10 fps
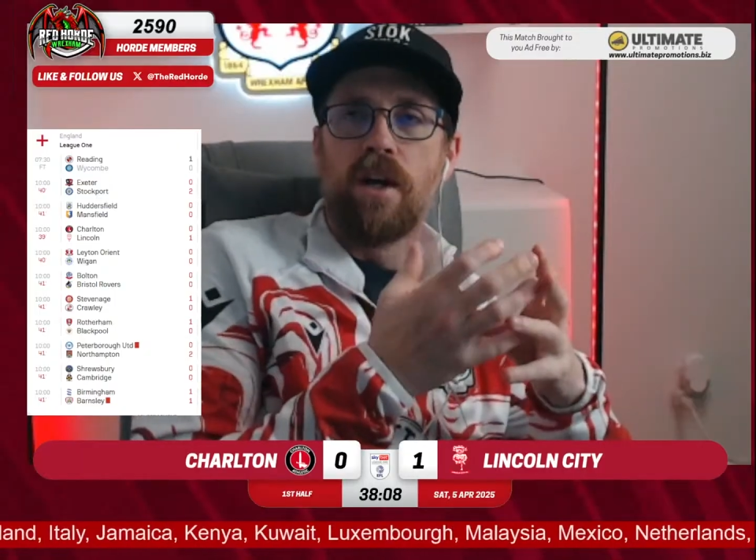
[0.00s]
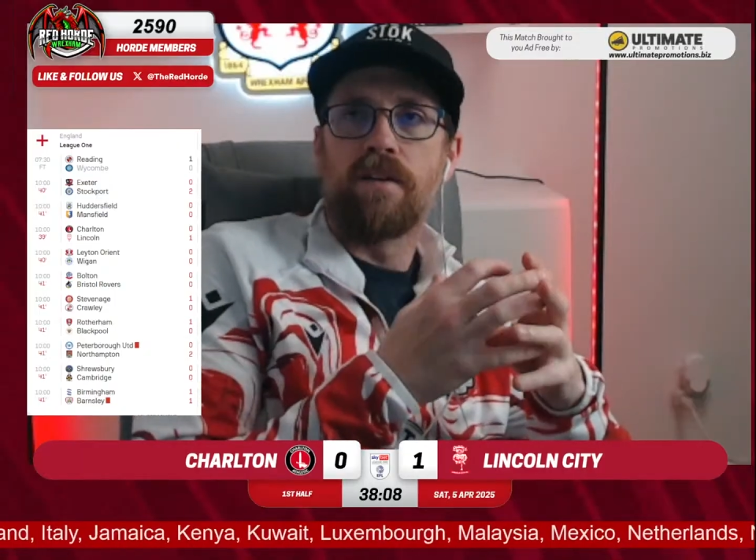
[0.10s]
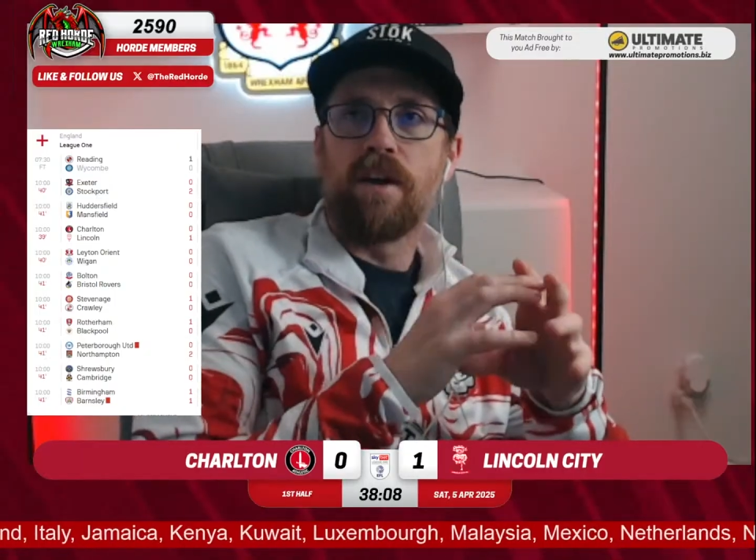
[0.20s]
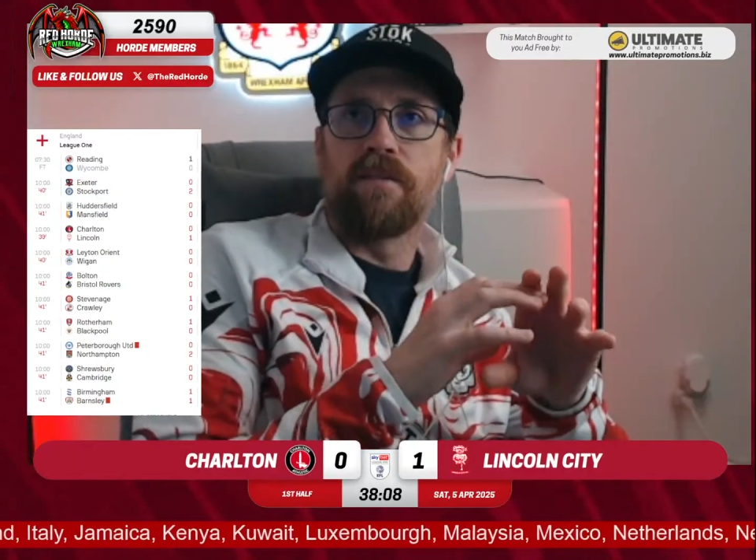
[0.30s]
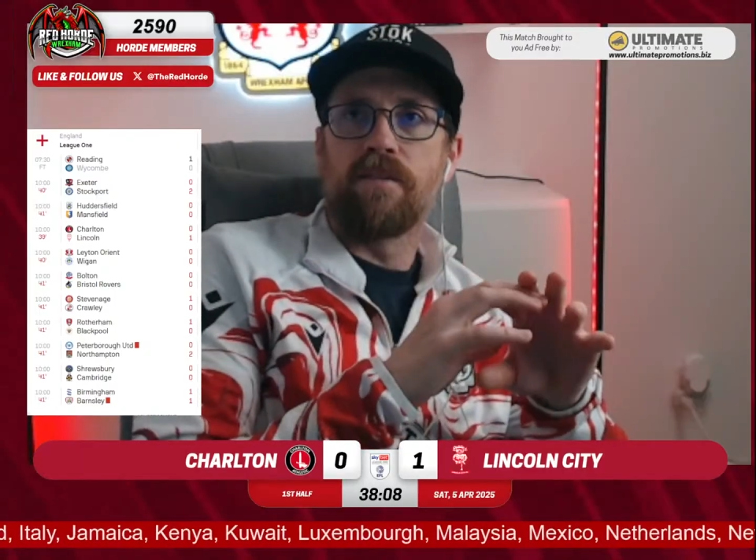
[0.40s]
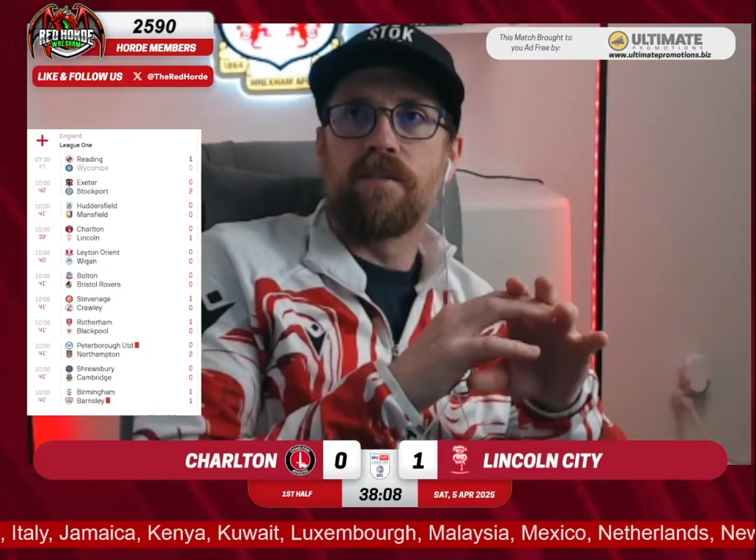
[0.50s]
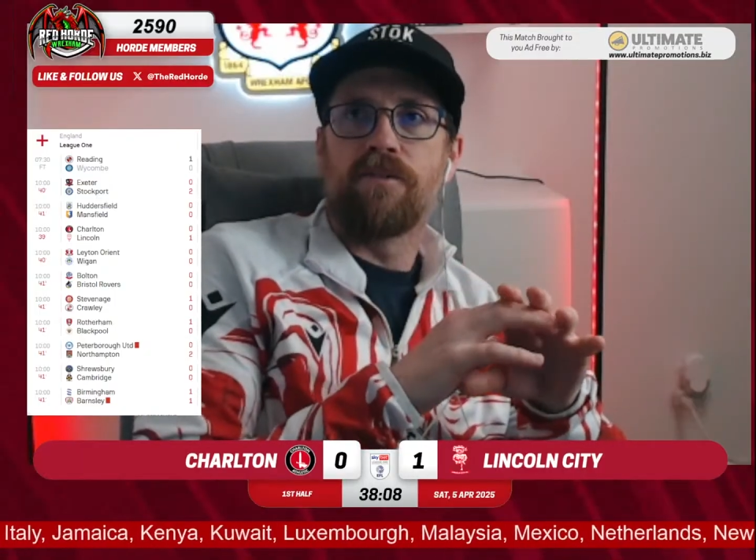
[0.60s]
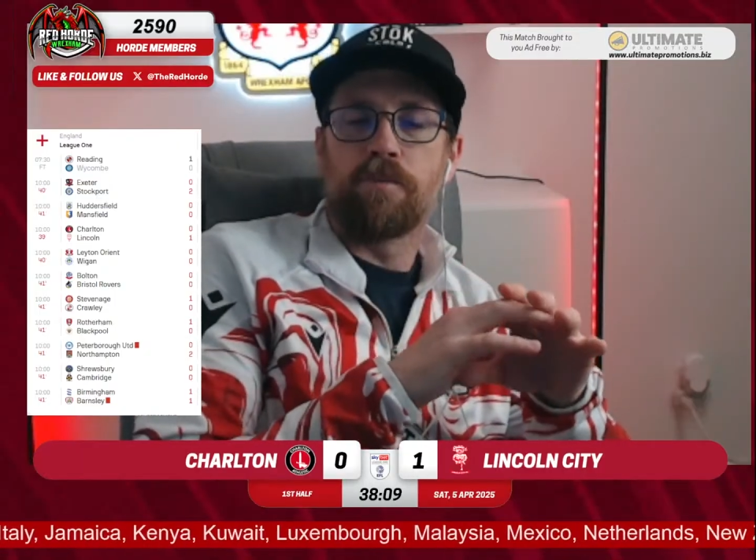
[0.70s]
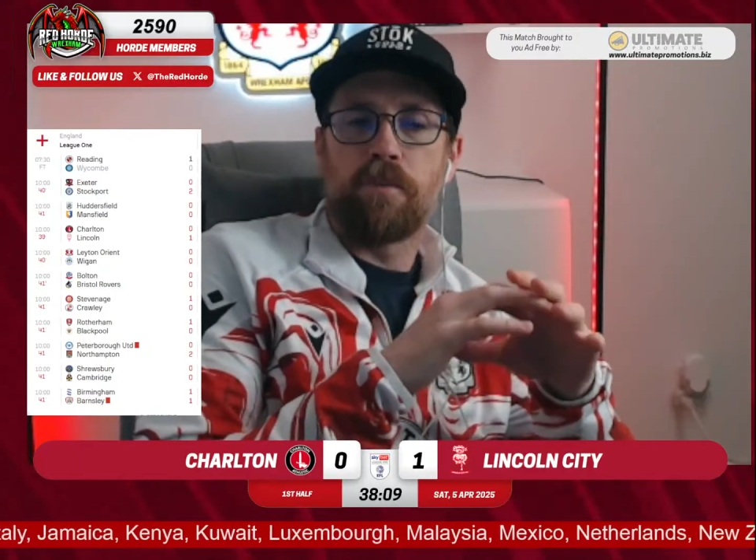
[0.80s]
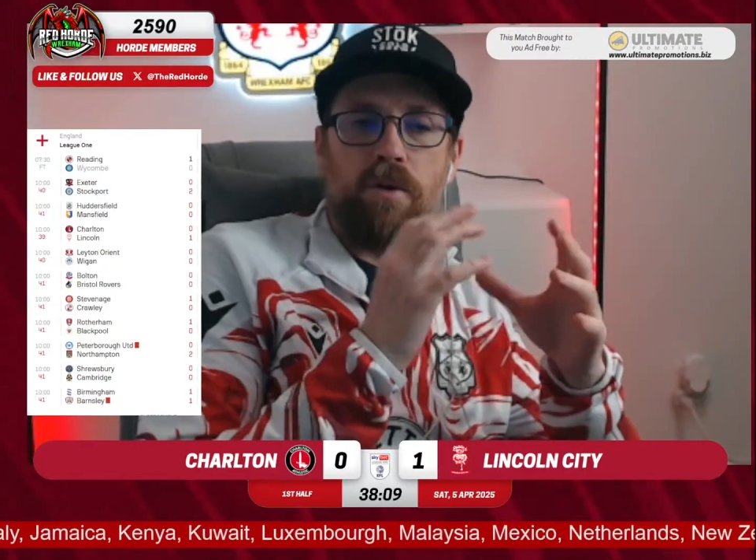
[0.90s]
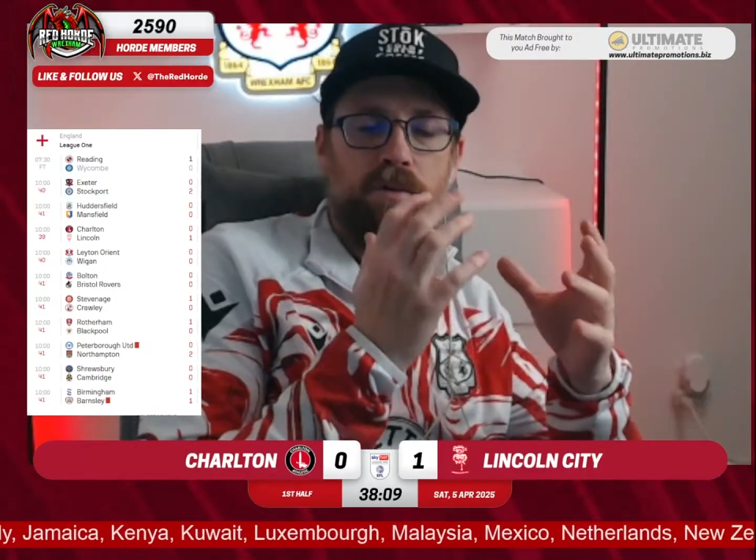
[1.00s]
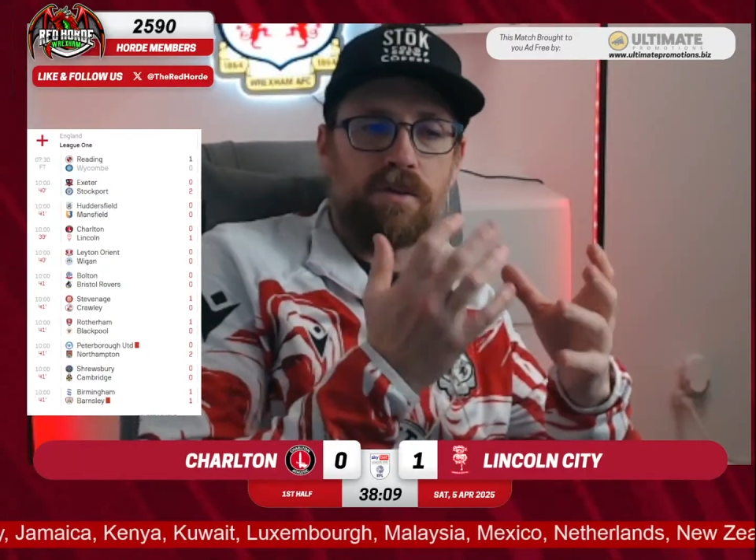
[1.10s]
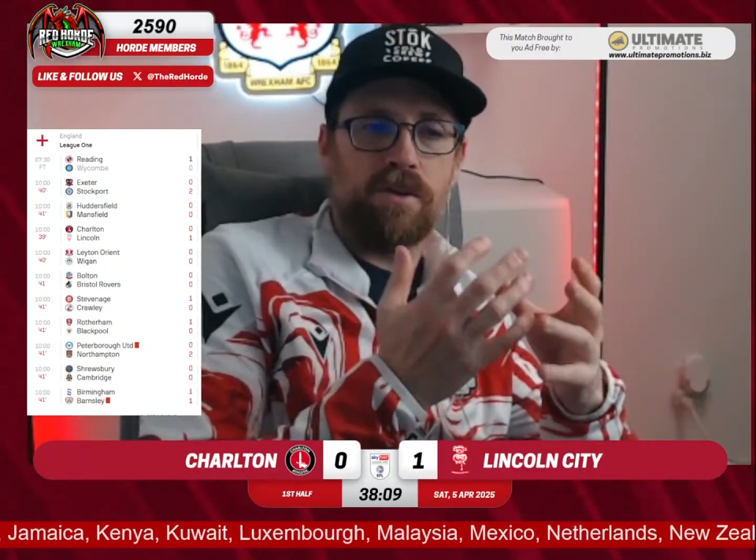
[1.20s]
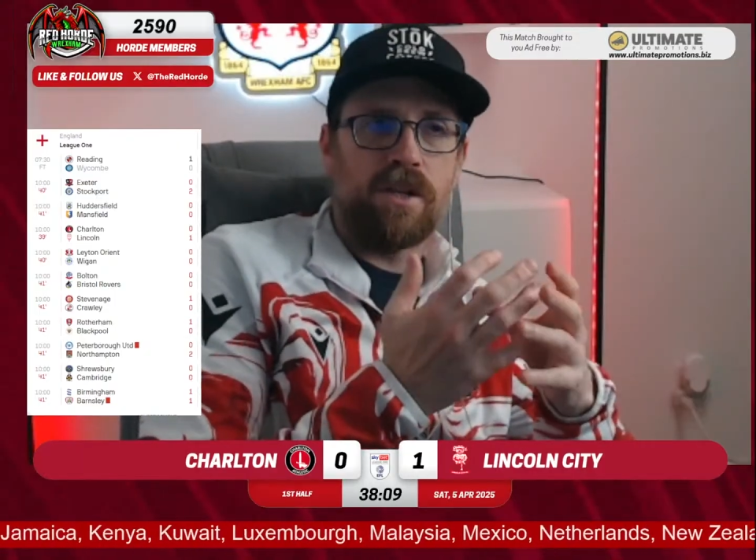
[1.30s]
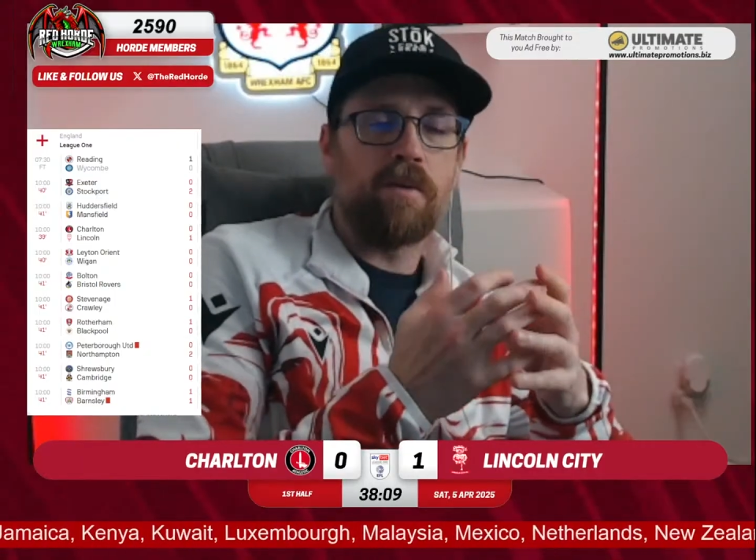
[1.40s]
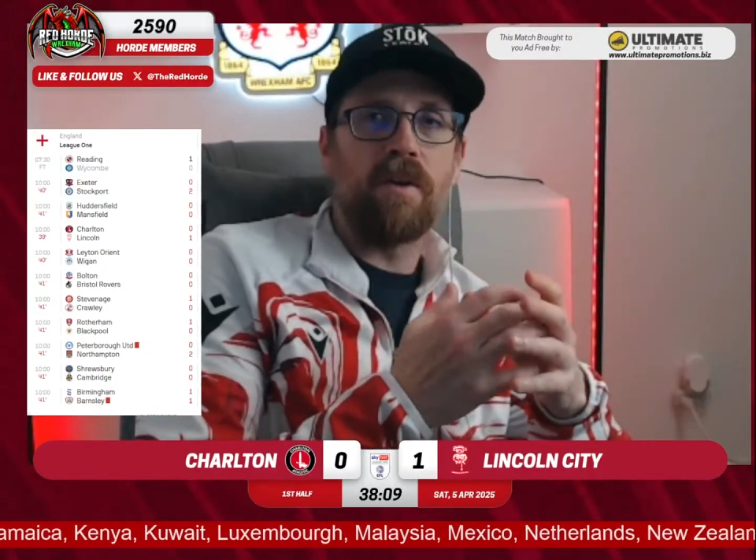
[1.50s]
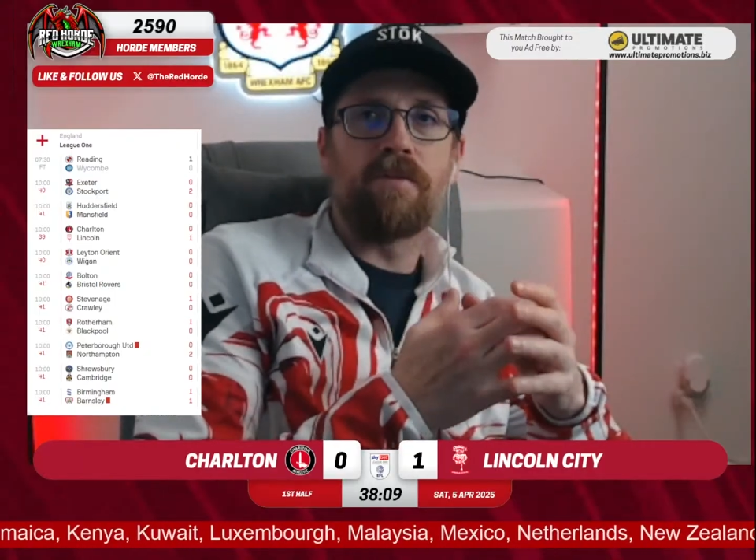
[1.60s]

and football stadium.